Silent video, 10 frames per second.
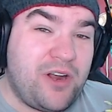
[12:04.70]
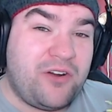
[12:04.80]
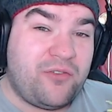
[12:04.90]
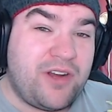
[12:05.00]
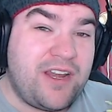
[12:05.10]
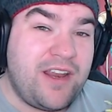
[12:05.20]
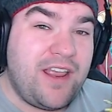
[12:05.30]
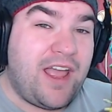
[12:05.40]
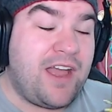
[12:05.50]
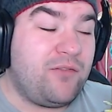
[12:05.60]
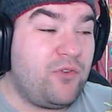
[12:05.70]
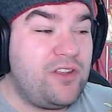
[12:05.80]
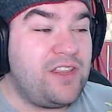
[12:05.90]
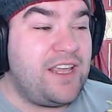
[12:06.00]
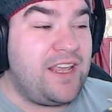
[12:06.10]
crit, and
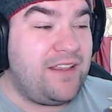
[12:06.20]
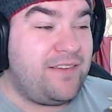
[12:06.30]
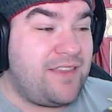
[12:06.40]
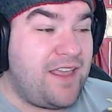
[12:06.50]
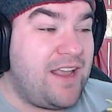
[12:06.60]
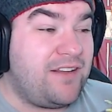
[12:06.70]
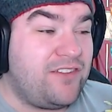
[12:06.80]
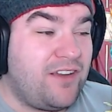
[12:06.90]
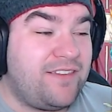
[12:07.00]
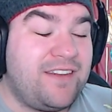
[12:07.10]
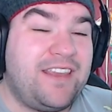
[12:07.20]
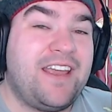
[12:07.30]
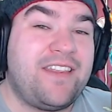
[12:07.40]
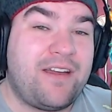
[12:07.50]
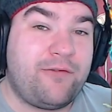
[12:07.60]
really he's there just to
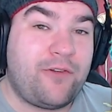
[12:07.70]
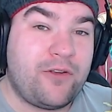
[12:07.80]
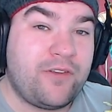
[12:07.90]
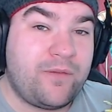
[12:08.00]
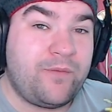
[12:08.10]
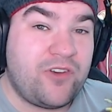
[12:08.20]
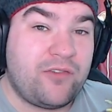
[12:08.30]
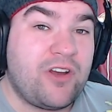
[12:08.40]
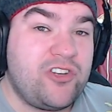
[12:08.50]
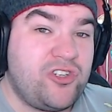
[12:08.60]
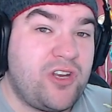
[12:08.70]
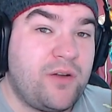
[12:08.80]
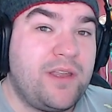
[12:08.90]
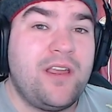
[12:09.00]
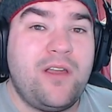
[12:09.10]
get that focus generation
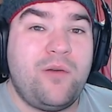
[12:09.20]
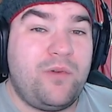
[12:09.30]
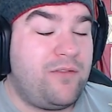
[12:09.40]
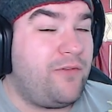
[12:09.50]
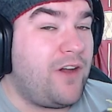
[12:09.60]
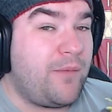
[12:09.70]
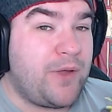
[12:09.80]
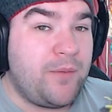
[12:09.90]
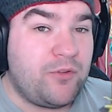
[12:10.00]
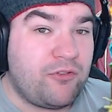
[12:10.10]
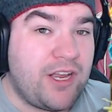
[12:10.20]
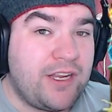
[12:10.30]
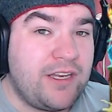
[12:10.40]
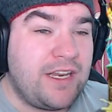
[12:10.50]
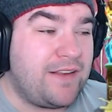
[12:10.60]
going with the Fire Paper Dragon.